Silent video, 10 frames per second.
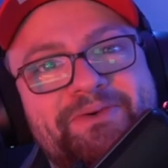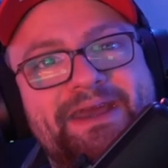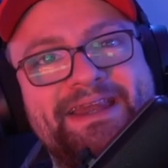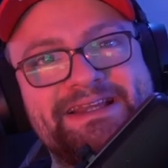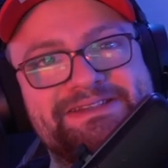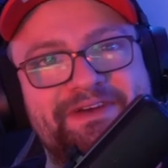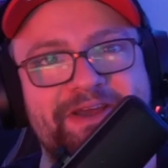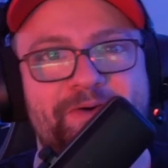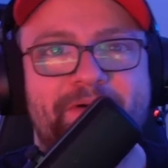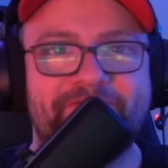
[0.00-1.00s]
it in this
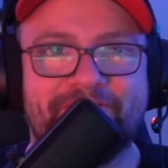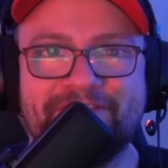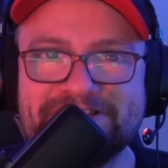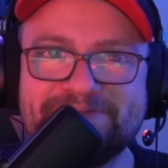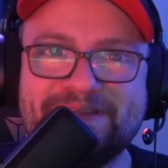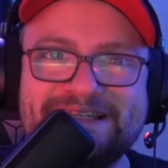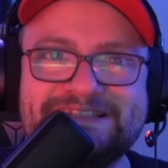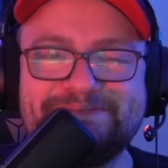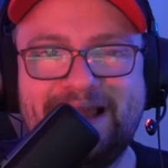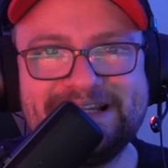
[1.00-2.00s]
video, but first, please
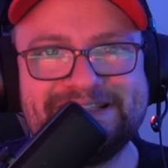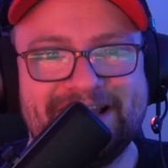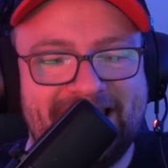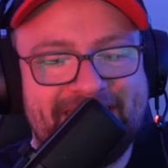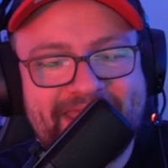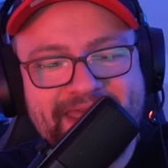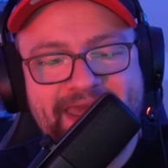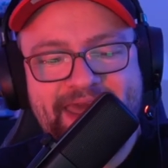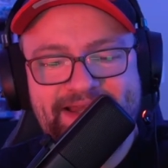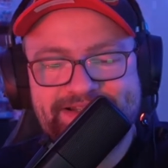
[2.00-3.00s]
smash the like,
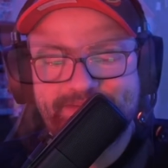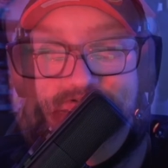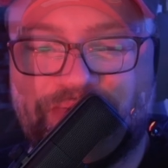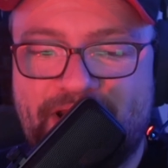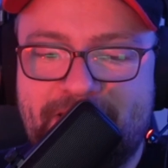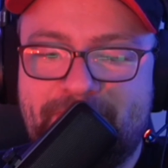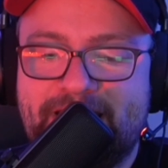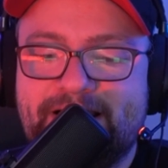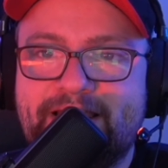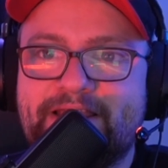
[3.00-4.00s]
hit the subscribe, and
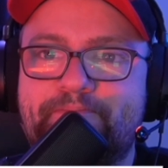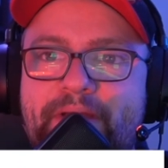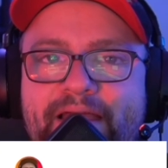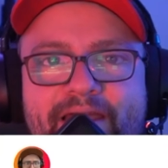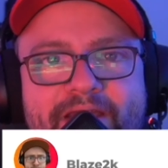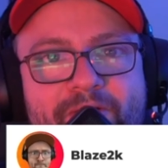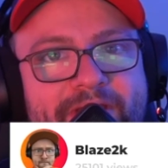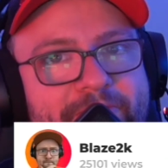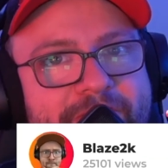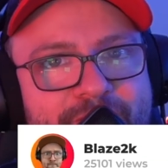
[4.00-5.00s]
click the bell icon.
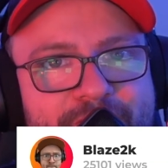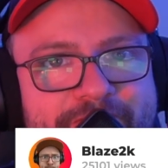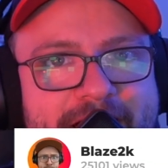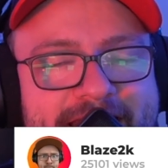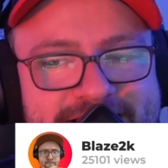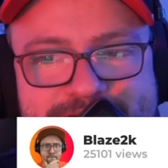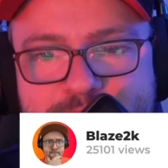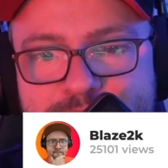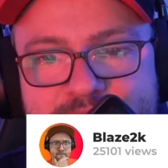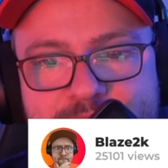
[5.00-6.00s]
That way you're notified, because I'm going
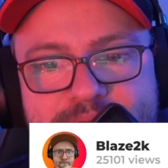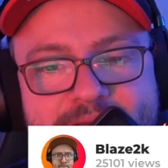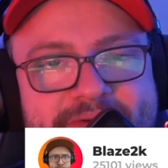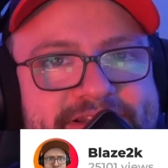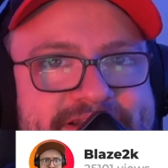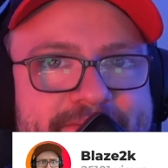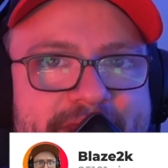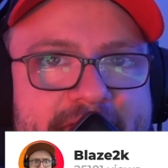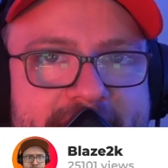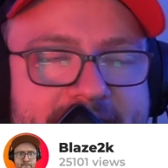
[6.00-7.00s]
to be comparing the Steam
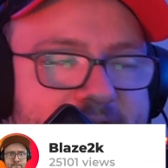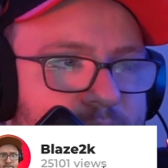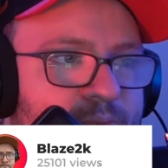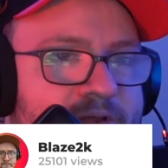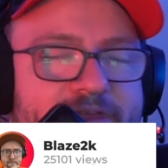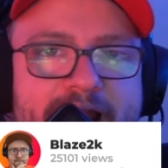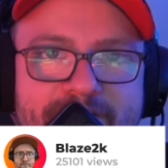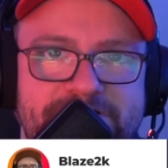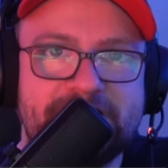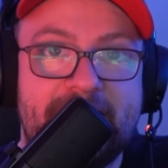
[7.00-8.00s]
Deck with the
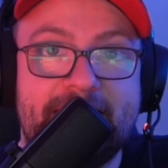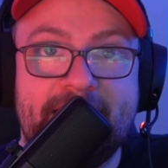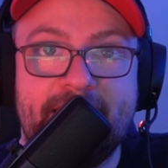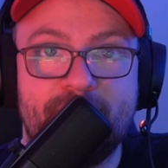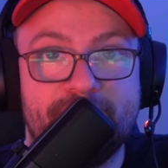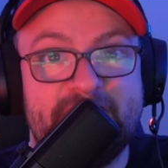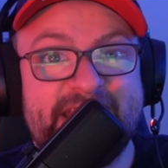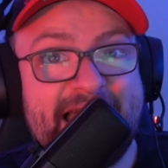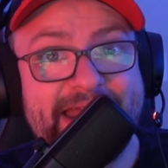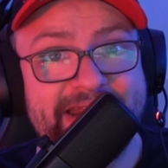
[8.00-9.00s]
ROG Ally and hopefully the
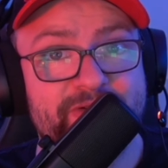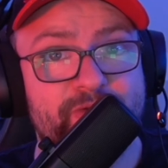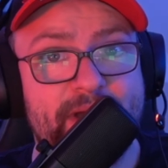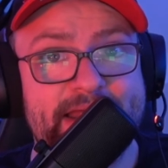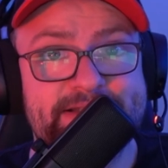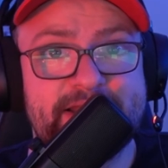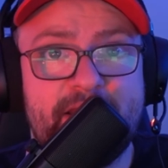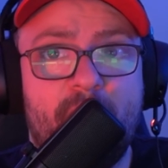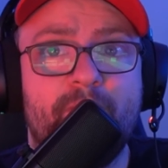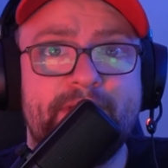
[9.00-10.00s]
INEO 2S
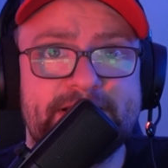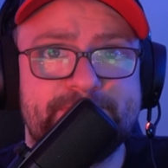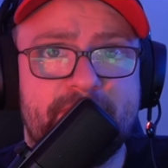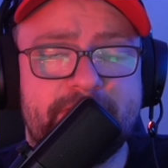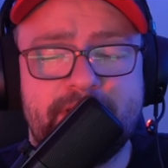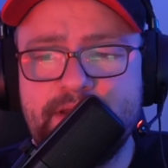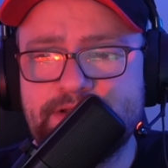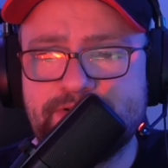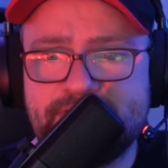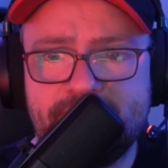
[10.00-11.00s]
all in this month.
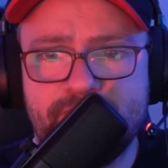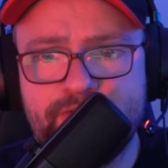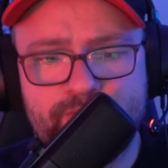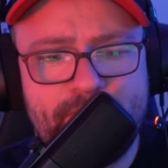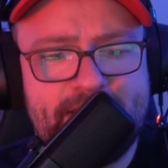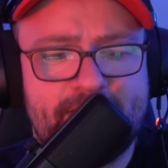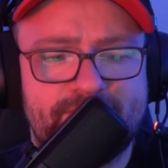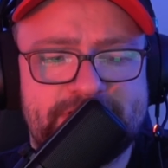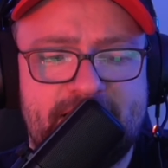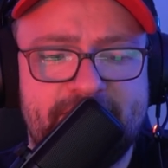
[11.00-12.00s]
So stay tuned when that
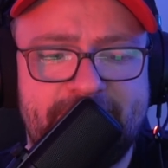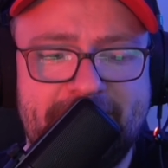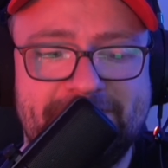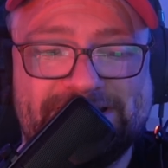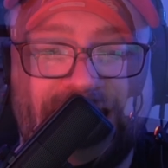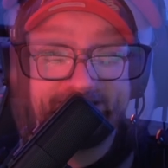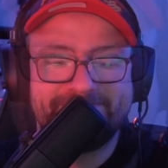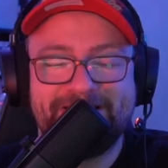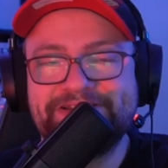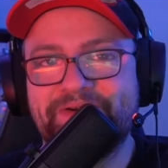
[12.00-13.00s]
goes live. Anyways, guys, I'm
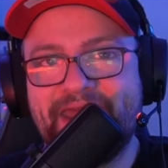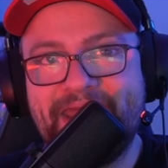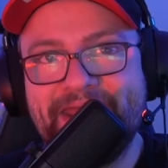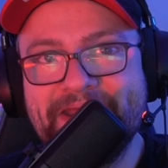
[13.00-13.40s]
Blaze2K.